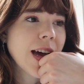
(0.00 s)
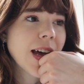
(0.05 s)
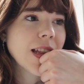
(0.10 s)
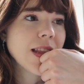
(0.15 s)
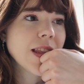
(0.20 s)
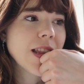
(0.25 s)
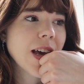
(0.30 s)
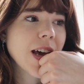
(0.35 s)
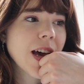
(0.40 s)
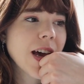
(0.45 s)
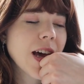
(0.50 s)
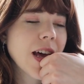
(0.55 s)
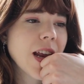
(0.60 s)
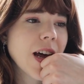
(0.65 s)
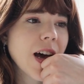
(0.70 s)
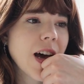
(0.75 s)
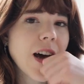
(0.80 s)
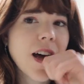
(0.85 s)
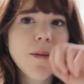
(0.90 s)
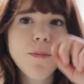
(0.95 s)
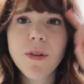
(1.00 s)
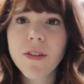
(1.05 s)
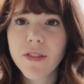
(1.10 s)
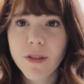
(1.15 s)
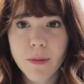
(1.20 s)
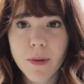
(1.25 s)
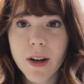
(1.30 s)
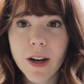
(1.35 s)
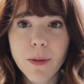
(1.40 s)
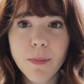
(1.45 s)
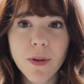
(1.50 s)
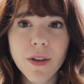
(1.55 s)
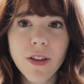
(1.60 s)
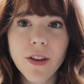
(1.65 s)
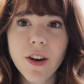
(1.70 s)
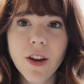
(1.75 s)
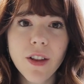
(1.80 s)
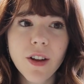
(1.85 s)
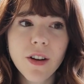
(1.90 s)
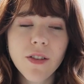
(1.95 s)
And then I briefly met up with
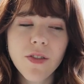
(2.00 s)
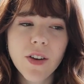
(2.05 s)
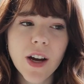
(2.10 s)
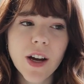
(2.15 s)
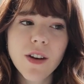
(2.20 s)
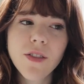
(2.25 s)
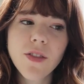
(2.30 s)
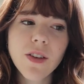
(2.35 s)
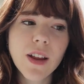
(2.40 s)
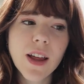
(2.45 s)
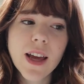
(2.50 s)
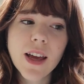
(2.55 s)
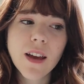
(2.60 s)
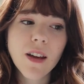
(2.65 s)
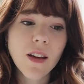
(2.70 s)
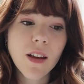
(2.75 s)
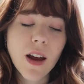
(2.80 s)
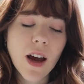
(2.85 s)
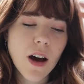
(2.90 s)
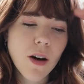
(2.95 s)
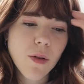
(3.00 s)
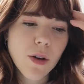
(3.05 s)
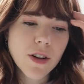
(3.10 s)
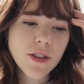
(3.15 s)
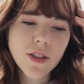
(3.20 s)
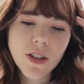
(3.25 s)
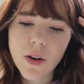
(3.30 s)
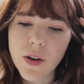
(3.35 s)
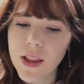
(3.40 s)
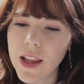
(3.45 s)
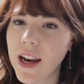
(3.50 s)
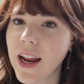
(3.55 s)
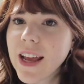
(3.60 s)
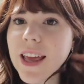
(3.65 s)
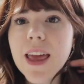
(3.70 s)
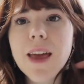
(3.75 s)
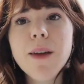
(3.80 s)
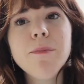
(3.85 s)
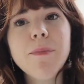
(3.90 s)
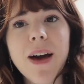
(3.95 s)
another friend for like an hour or so, and then I
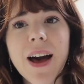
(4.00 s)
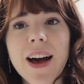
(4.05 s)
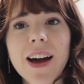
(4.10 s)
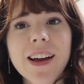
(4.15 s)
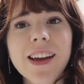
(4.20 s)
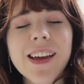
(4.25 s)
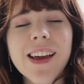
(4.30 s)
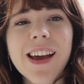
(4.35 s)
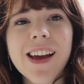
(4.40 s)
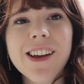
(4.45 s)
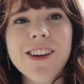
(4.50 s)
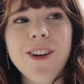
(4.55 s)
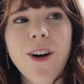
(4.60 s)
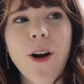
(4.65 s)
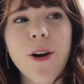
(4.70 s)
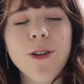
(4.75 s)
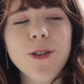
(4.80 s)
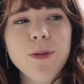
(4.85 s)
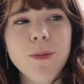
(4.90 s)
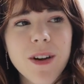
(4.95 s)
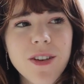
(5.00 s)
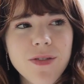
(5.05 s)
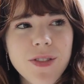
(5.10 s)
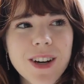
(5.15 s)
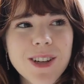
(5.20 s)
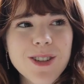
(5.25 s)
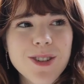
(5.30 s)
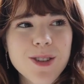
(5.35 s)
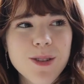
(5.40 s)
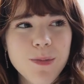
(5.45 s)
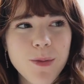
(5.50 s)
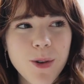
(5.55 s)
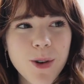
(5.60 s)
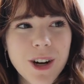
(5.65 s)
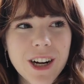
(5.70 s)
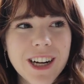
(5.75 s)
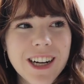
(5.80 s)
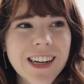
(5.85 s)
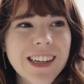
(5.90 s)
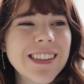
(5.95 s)
came back and talked to my friend some
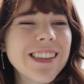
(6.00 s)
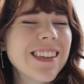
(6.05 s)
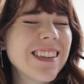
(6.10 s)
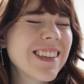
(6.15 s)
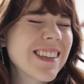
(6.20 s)
more.